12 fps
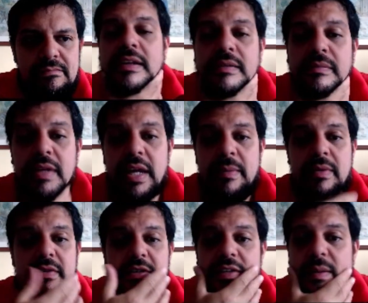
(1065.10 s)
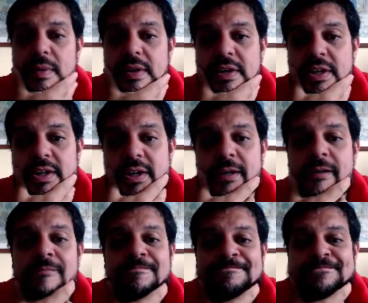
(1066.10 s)
Diamonds is a better
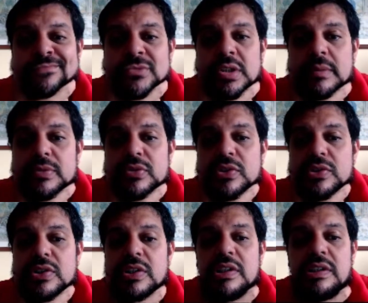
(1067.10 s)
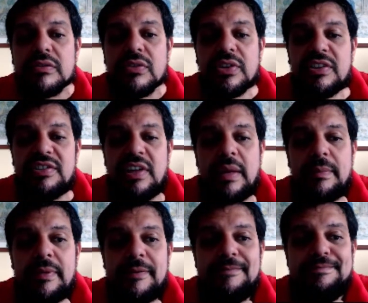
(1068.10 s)
trump suit here. Yeah, because
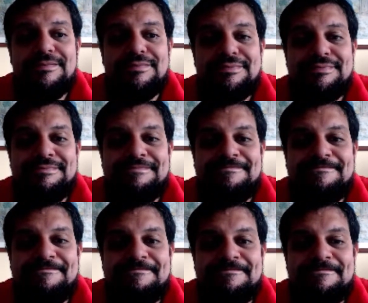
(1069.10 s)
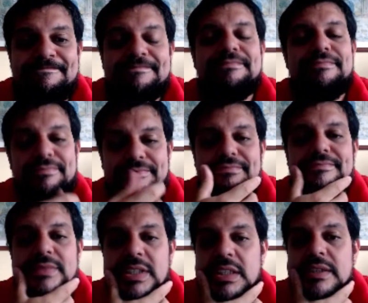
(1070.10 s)
you're going to get 2 discards on the
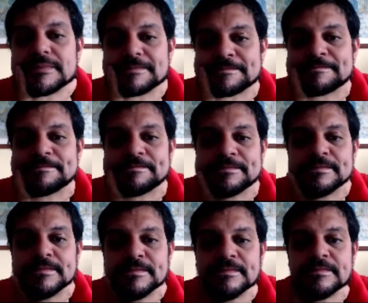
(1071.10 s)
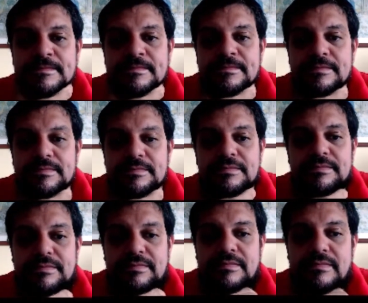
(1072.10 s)
hearts from partner's hand.
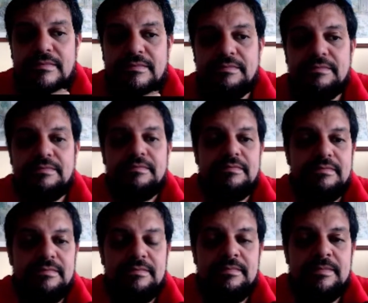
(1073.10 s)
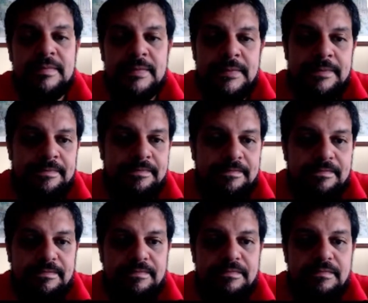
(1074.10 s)
Whereas on diamonds, you're probably only going to get
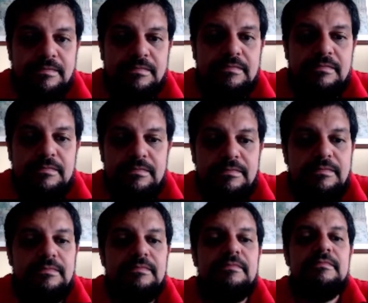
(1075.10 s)
1 discard from his hand.